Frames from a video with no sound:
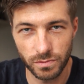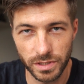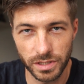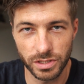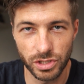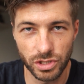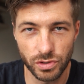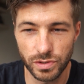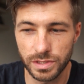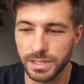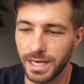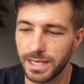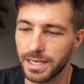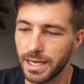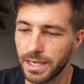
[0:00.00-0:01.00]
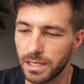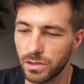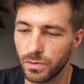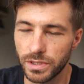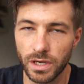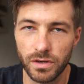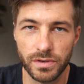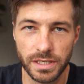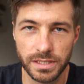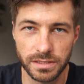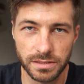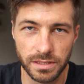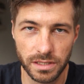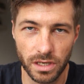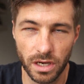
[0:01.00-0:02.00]
can use that anger. We don't need to
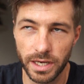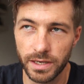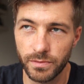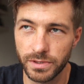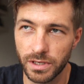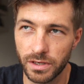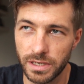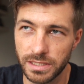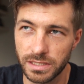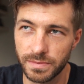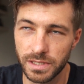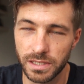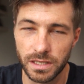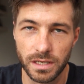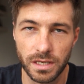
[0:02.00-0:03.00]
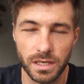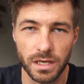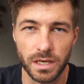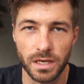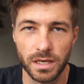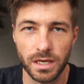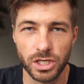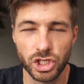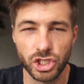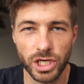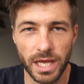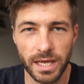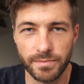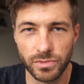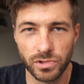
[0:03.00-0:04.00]
deny it. We don't need to be
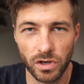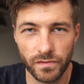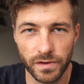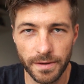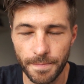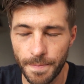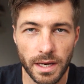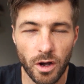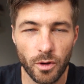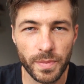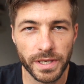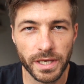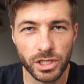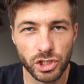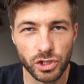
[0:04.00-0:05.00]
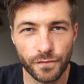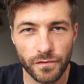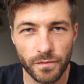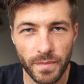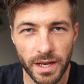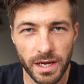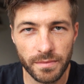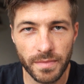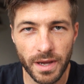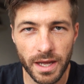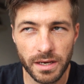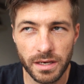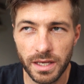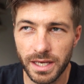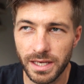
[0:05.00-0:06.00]
ashamed of it. Now, a big issue for many
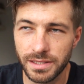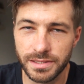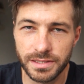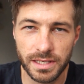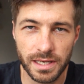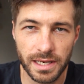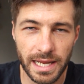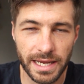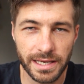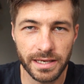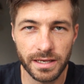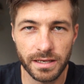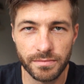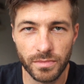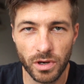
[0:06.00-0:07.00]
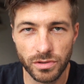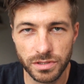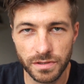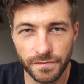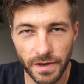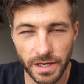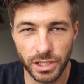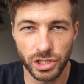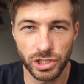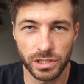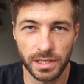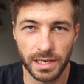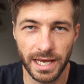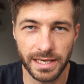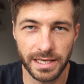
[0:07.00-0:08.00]
men is lacking
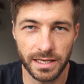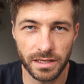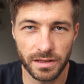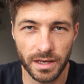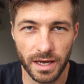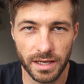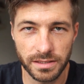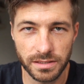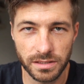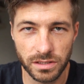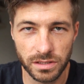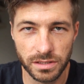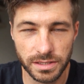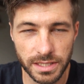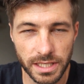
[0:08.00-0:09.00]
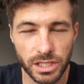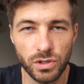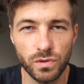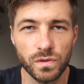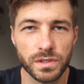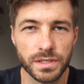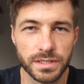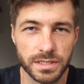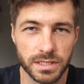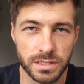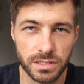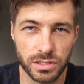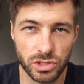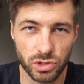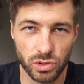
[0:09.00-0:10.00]
motivation, lacking that continual,
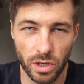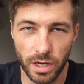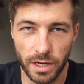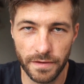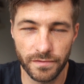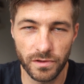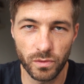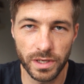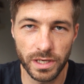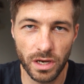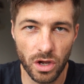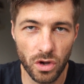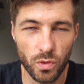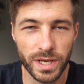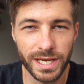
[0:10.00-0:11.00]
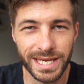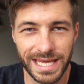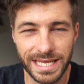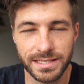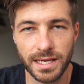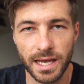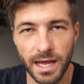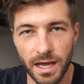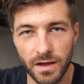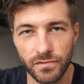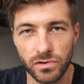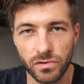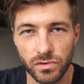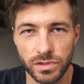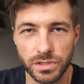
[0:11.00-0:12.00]
consistent drive that we know we need to have
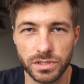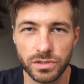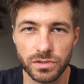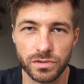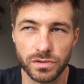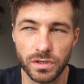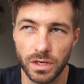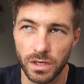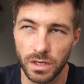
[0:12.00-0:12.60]
in order to